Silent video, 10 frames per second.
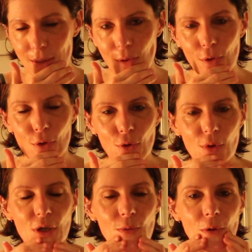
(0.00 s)
So the
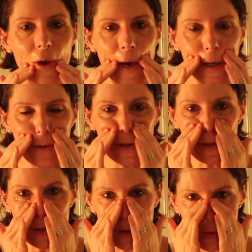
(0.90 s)
nourishment, the hydration
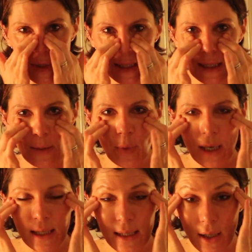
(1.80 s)
is going to be deep.
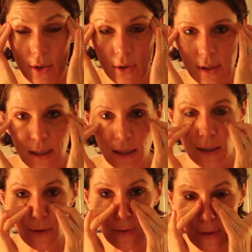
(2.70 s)
It's not going to sit
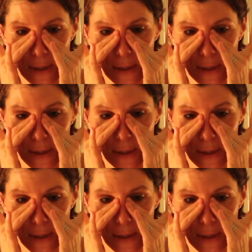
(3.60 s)
into the